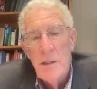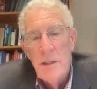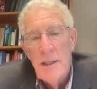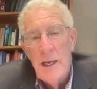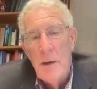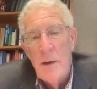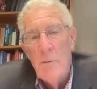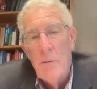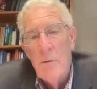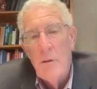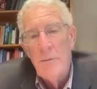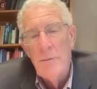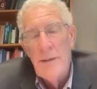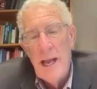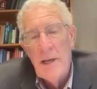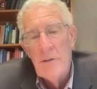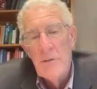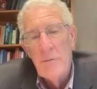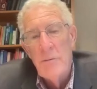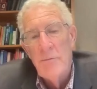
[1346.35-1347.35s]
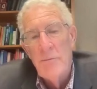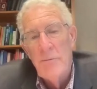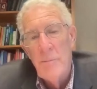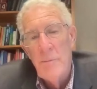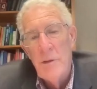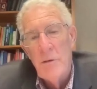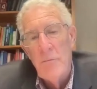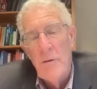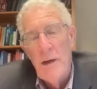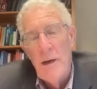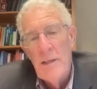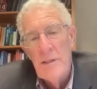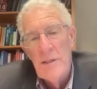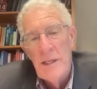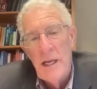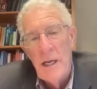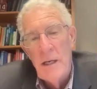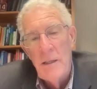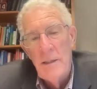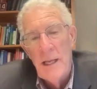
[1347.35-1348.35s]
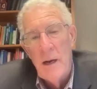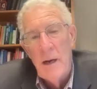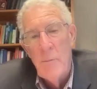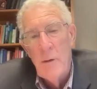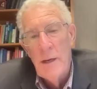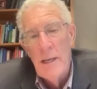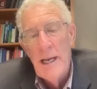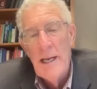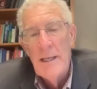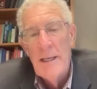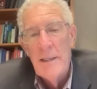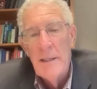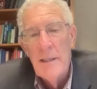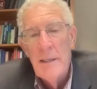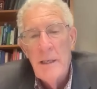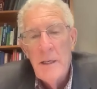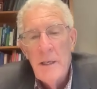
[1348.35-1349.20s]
They were all natural from the grains that we ate.